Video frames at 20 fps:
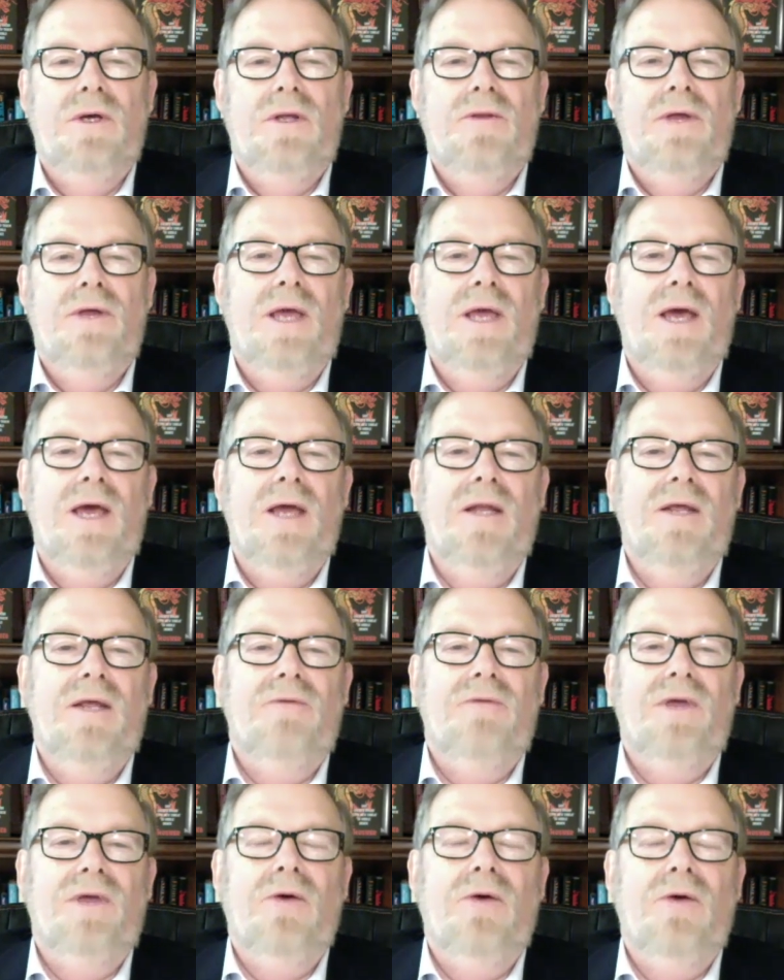They can't,
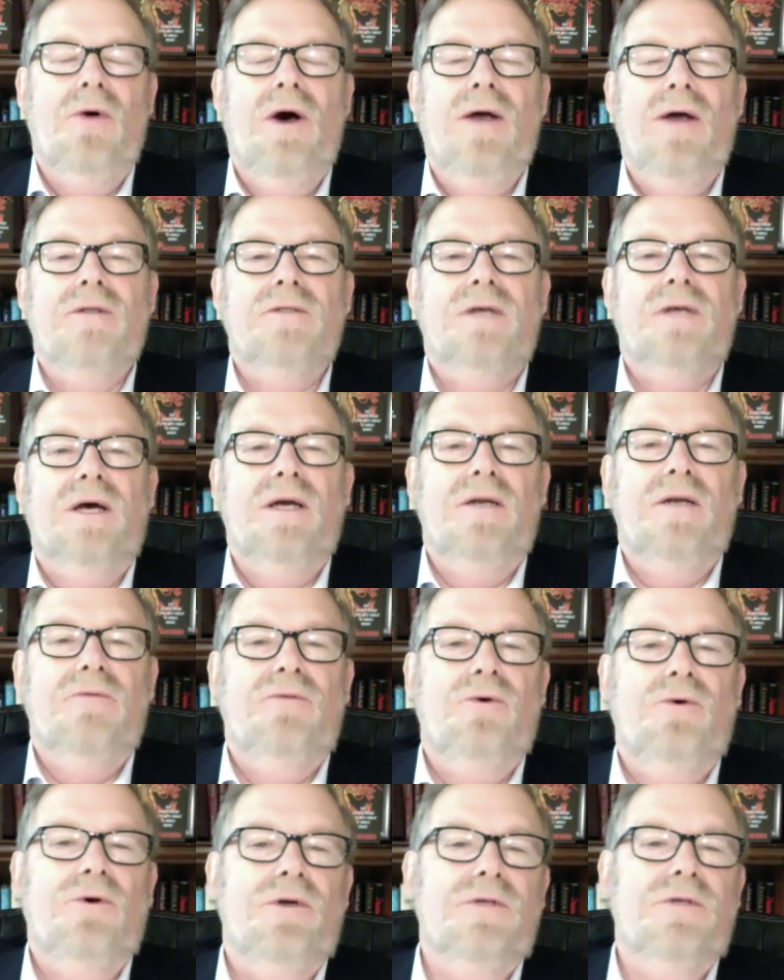if they go outside to
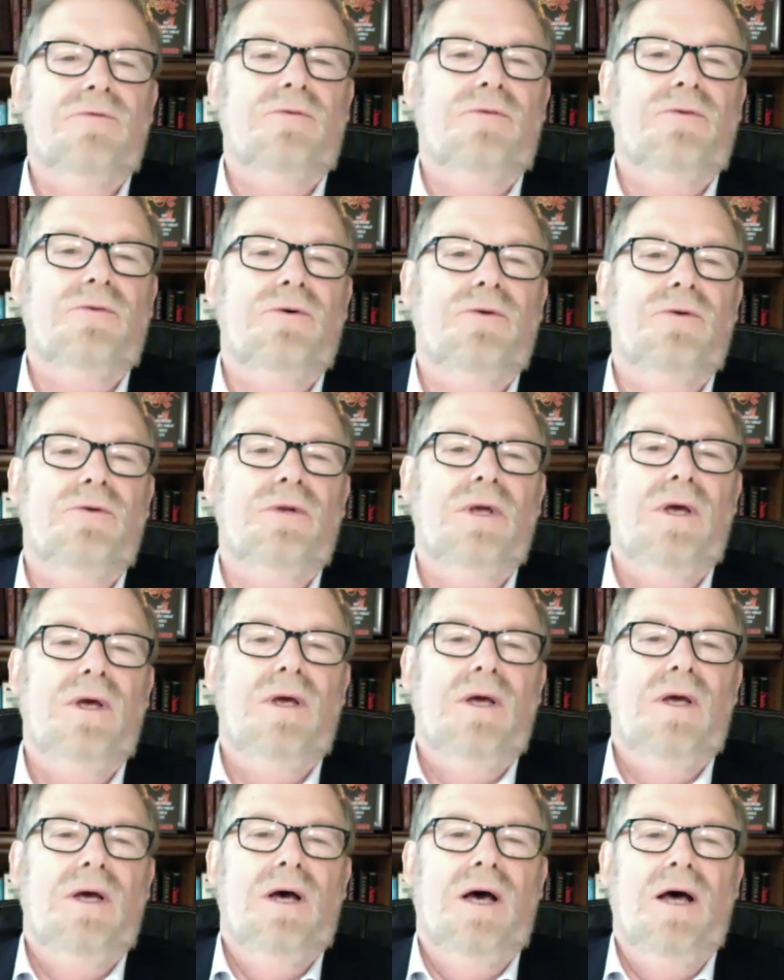forage for food,
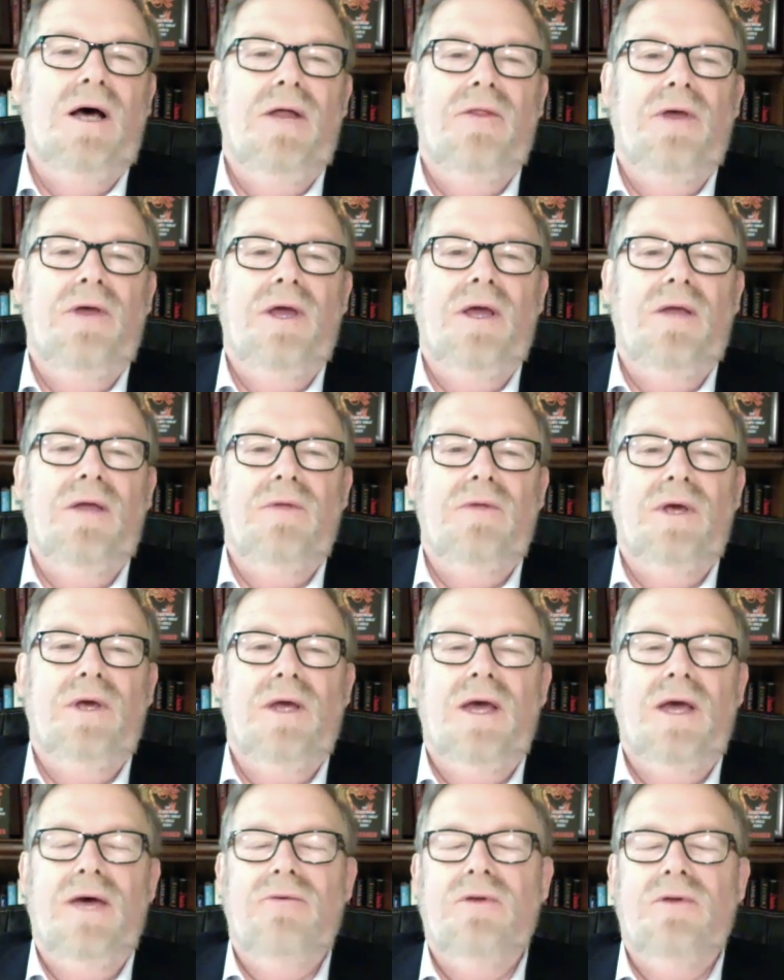they
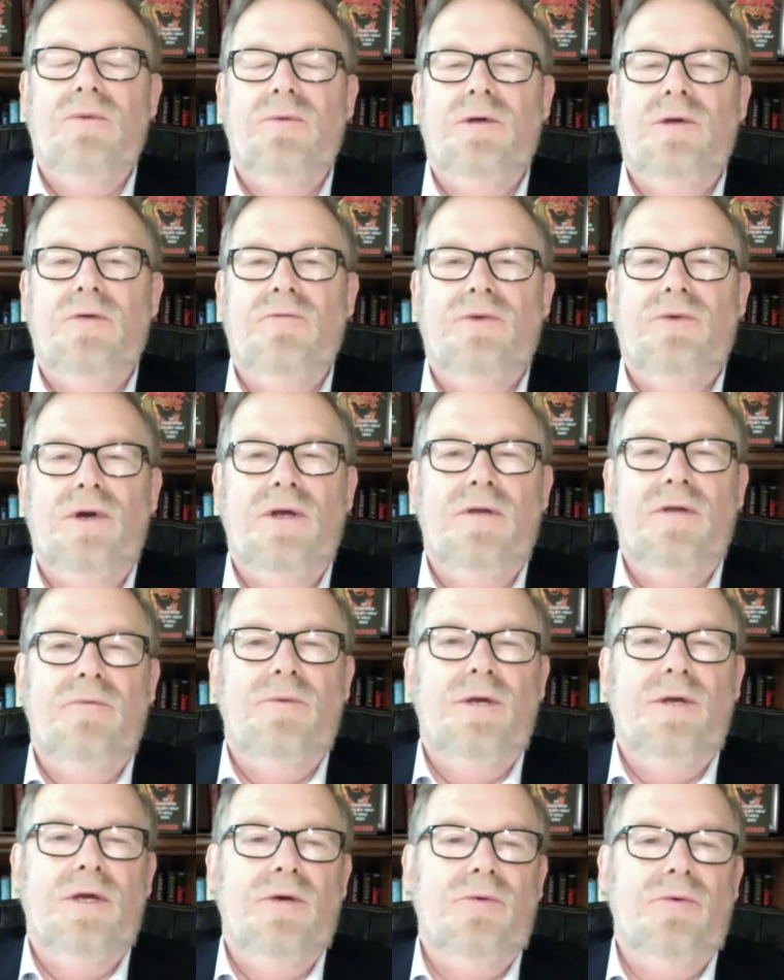have to be afraid of
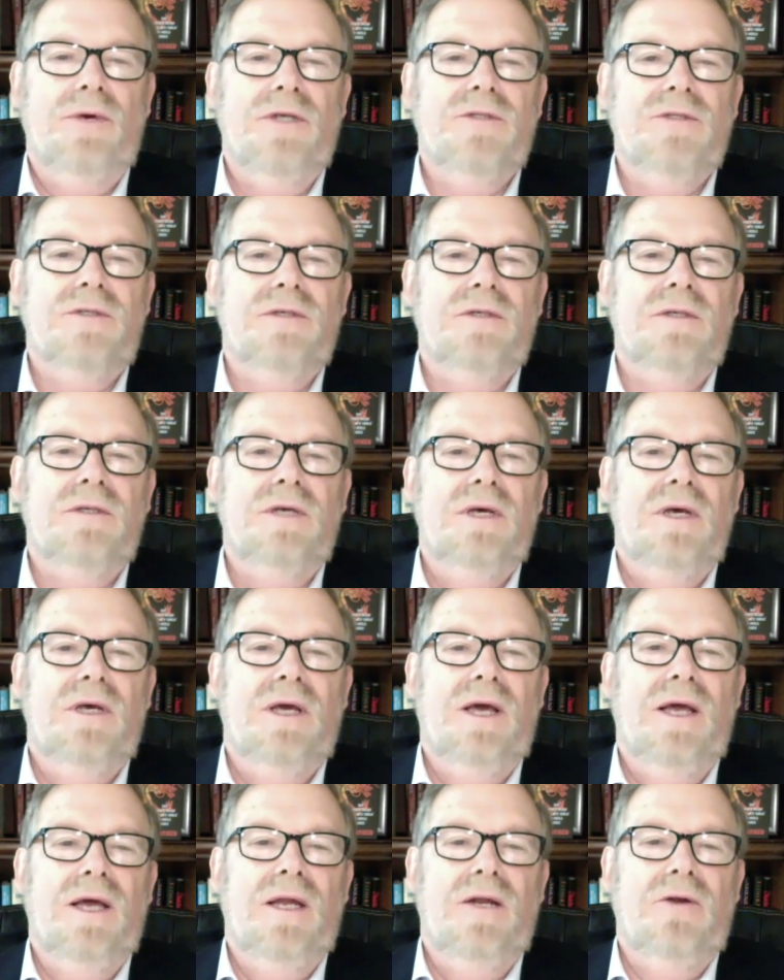being arrested
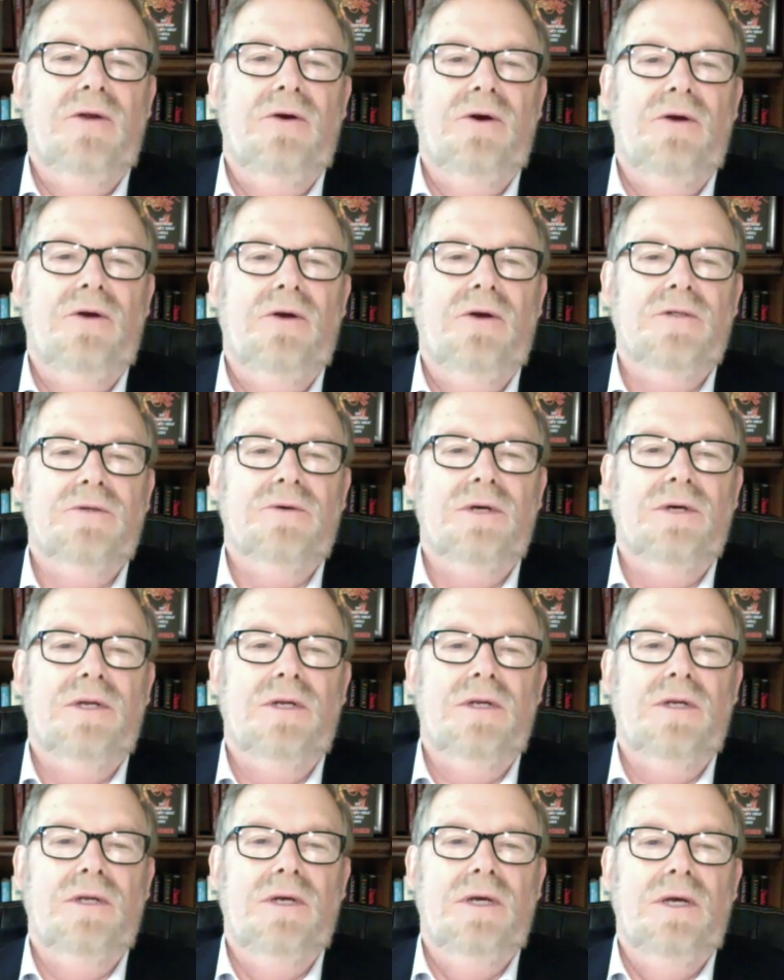and
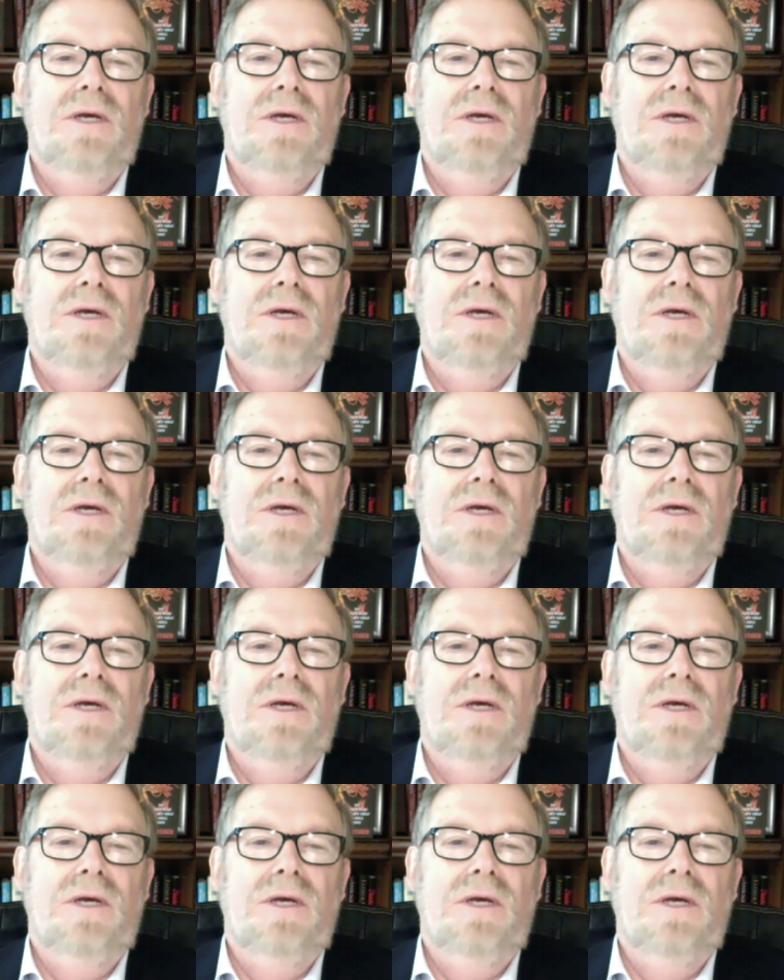incarcerated.